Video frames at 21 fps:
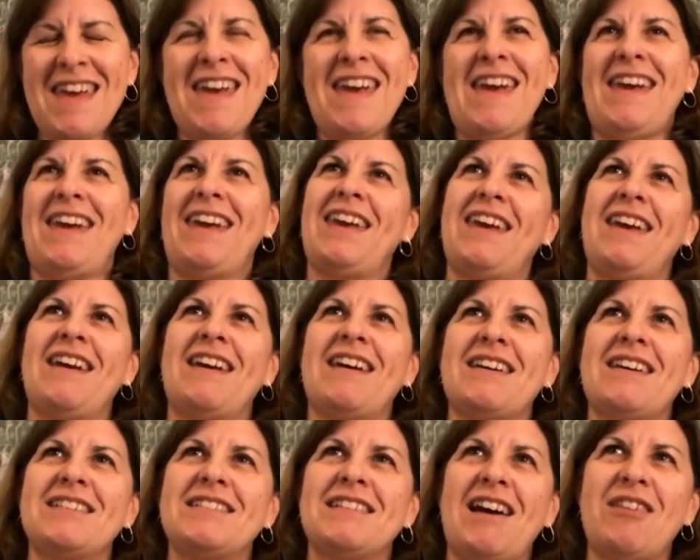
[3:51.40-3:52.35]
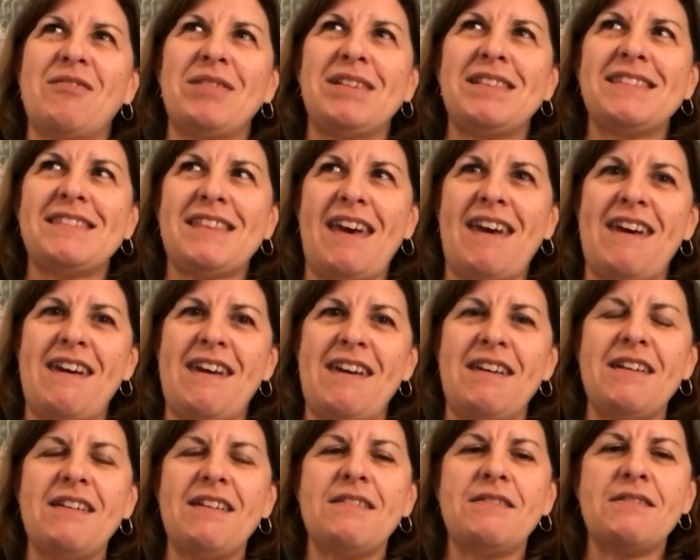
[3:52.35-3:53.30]
and I would
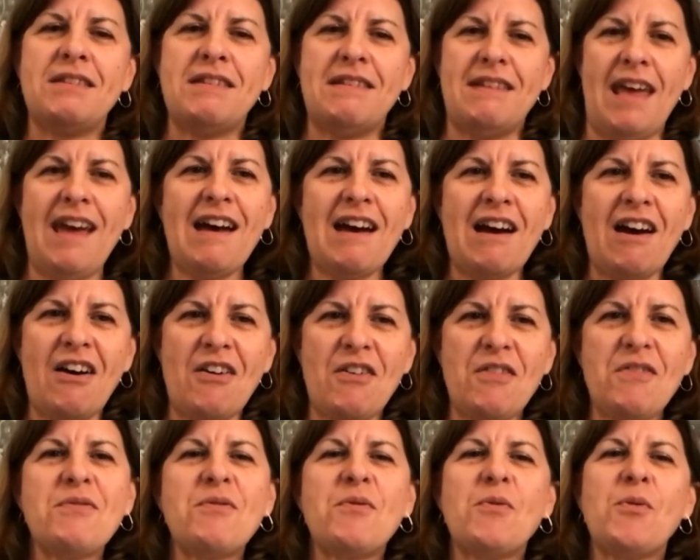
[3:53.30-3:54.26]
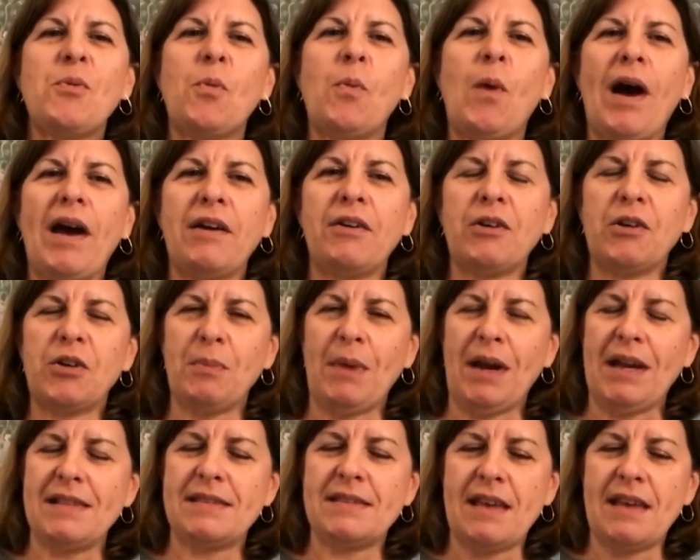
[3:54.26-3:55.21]
say now why growth
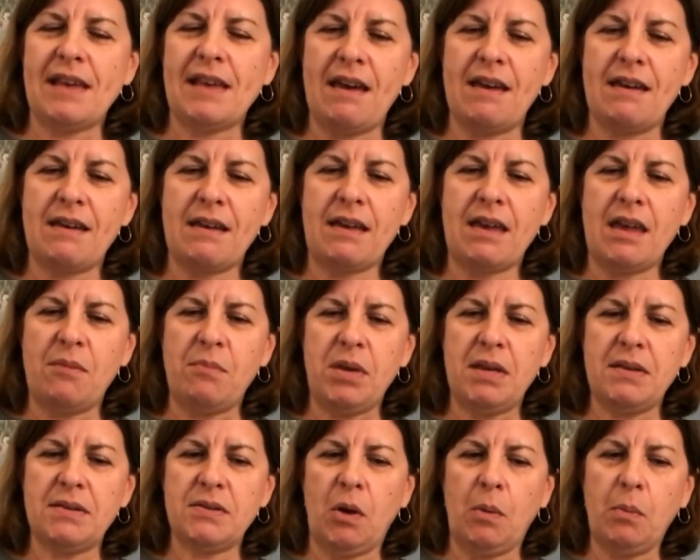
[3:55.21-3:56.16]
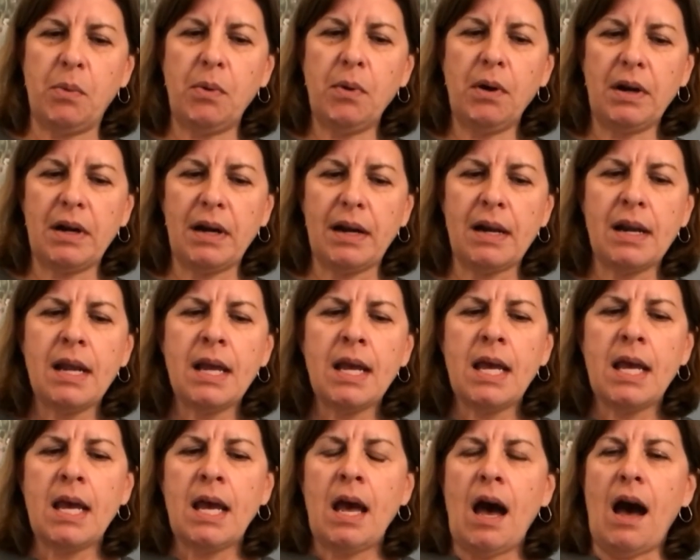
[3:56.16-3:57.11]
mindset can be so important
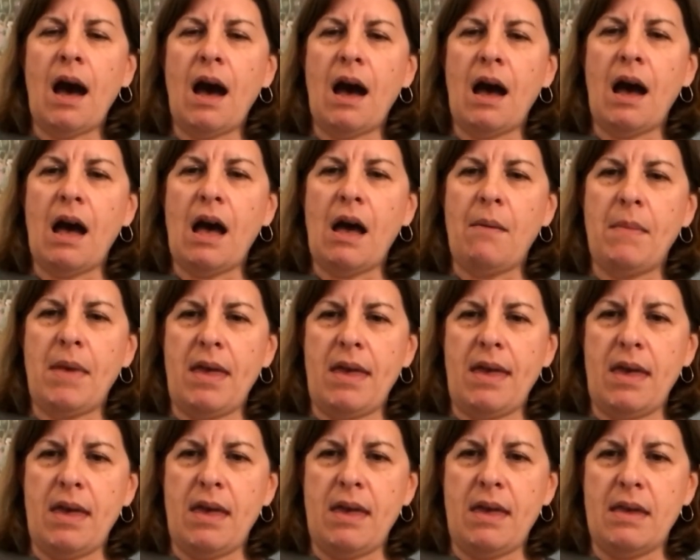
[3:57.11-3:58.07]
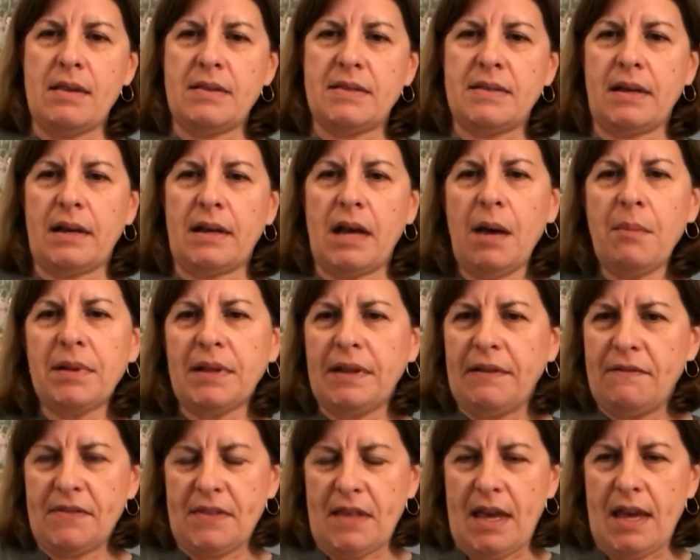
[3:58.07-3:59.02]
is a couple
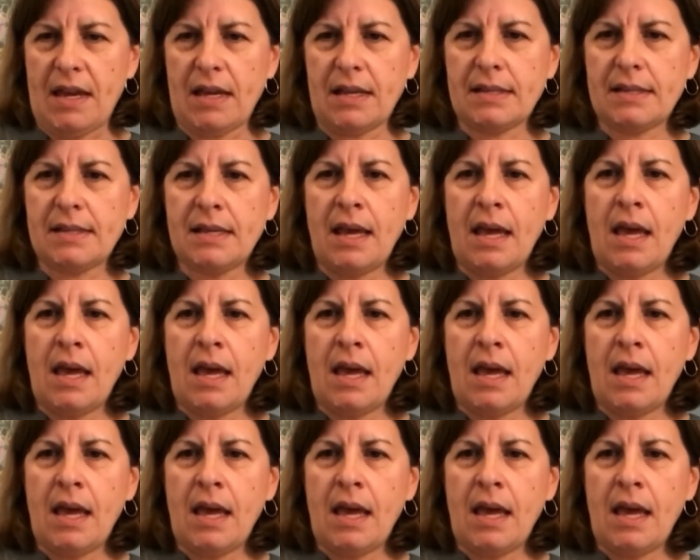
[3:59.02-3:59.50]
of things.